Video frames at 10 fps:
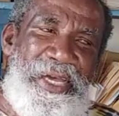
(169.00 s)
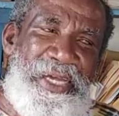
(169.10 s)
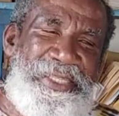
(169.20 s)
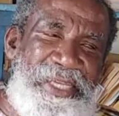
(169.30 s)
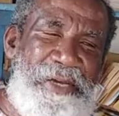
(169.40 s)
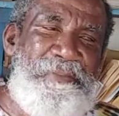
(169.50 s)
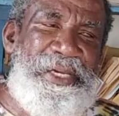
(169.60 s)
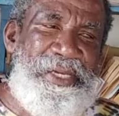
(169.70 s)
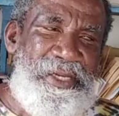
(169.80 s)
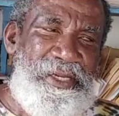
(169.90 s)
it takes
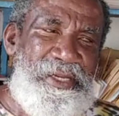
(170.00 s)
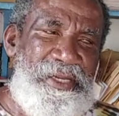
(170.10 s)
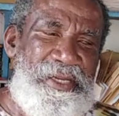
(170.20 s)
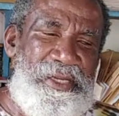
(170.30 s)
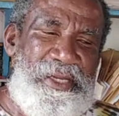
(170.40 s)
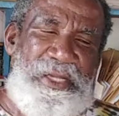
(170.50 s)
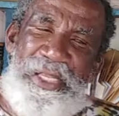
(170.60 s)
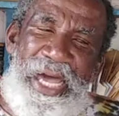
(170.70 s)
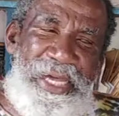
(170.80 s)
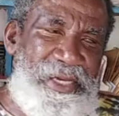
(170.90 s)
me
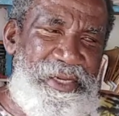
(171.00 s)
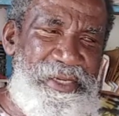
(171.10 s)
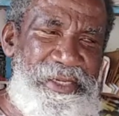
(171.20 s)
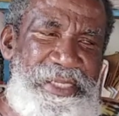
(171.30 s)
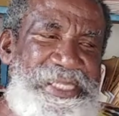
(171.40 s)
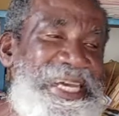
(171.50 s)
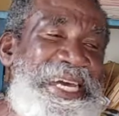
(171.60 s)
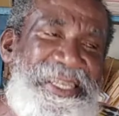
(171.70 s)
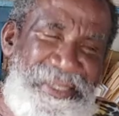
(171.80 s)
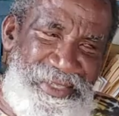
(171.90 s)
like
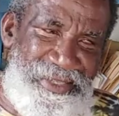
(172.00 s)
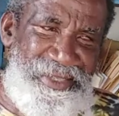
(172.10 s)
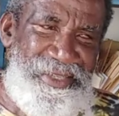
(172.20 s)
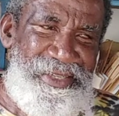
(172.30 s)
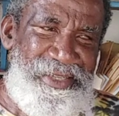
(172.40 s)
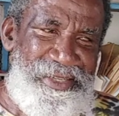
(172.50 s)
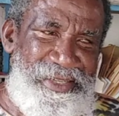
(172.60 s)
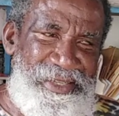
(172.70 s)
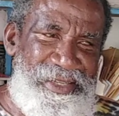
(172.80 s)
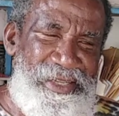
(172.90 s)
days
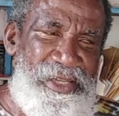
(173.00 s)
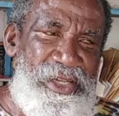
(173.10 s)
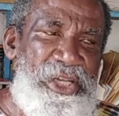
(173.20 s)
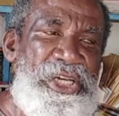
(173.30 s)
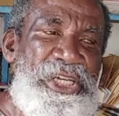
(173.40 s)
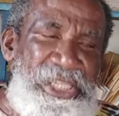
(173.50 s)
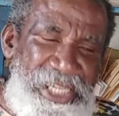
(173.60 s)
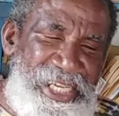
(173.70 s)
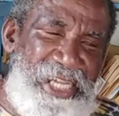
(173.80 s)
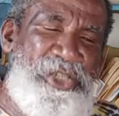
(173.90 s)
to
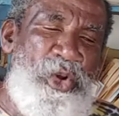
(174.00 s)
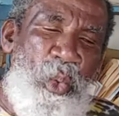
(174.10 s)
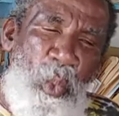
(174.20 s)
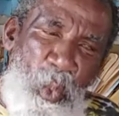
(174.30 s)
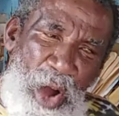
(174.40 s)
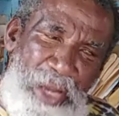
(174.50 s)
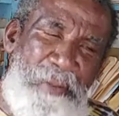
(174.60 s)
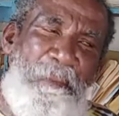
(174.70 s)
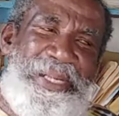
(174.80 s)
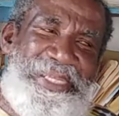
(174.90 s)
get
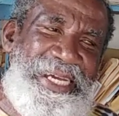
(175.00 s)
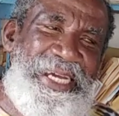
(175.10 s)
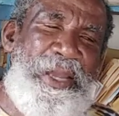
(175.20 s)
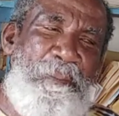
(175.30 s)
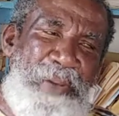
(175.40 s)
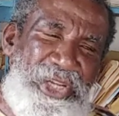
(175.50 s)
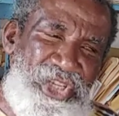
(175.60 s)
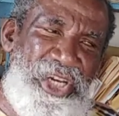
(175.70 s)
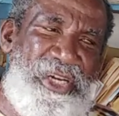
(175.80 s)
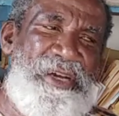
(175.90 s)
one particular
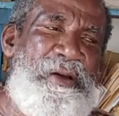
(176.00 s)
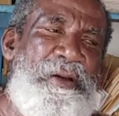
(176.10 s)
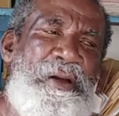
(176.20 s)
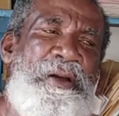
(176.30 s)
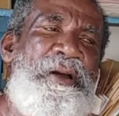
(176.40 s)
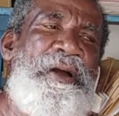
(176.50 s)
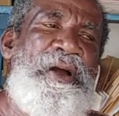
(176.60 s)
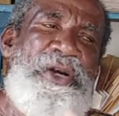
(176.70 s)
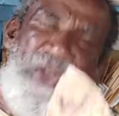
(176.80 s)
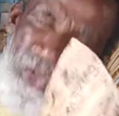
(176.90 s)
picture
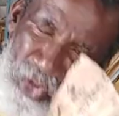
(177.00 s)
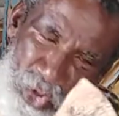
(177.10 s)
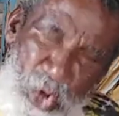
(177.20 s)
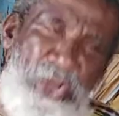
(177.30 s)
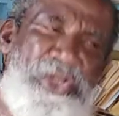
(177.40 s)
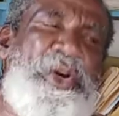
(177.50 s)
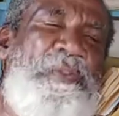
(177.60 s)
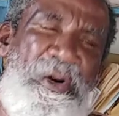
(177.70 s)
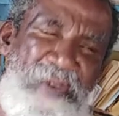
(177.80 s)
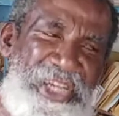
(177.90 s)
close to
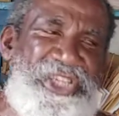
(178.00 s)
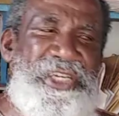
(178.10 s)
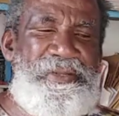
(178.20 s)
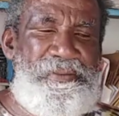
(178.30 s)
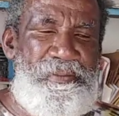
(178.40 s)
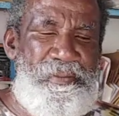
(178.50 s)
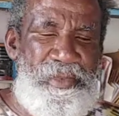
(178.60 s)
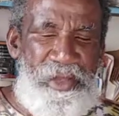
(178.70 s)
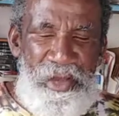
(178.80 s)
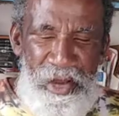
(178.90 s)
perfection.
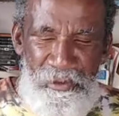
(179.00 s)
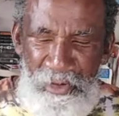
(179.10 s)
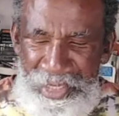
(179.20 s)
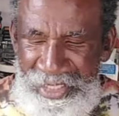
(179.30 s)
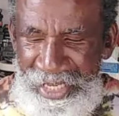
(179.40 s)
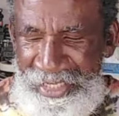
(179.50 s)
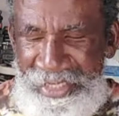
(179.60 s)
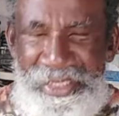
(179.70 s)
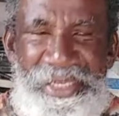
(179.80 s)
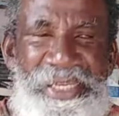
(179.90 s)
For
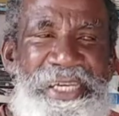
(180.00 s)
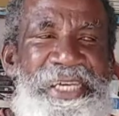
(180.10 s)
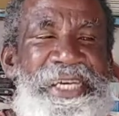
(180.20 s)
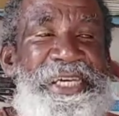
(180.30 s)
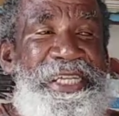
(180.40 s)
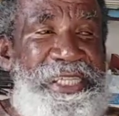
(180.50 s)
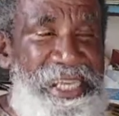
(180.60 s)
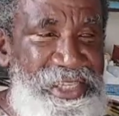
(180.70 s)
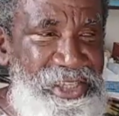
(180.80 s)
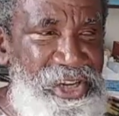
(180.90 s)
instance,
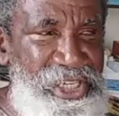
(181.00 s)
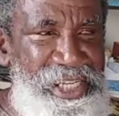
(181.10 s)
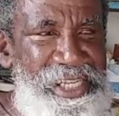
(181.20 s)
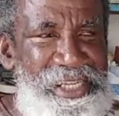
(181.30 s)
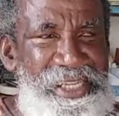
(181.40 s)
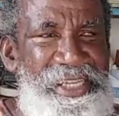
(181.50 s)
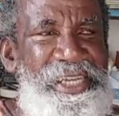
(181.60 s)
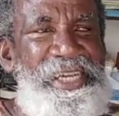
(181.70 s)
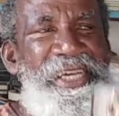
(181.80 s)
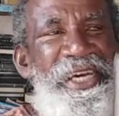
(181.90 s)
this turtle
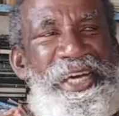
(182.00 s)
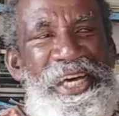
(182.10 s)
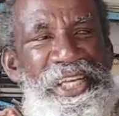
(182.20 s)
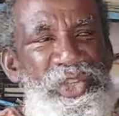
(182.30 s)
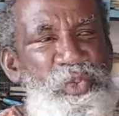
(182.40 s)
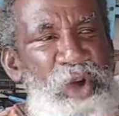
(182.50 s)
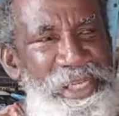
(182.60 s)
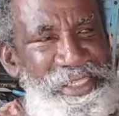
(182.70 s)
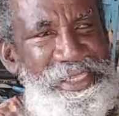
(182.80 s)
is what